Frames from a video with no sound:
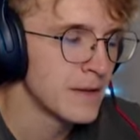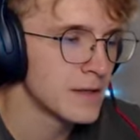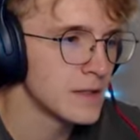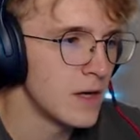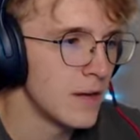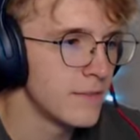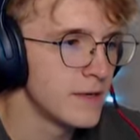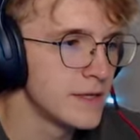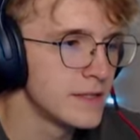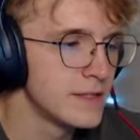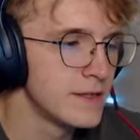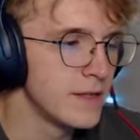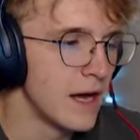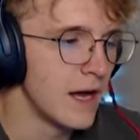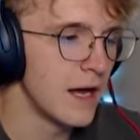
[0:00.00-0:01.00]
So I'm gonna,
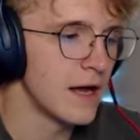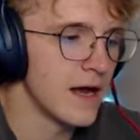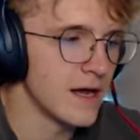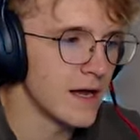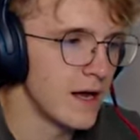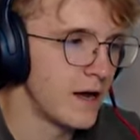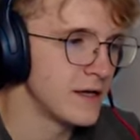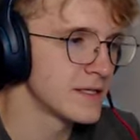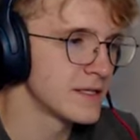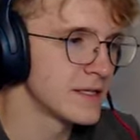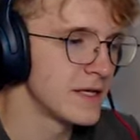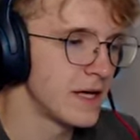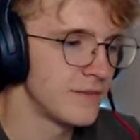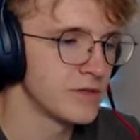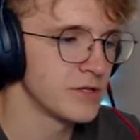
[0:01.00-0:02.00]
I
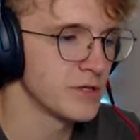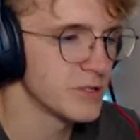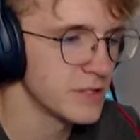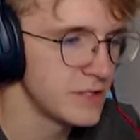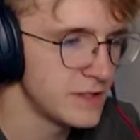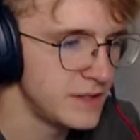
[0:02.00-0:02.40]
honestly, I'm just gonna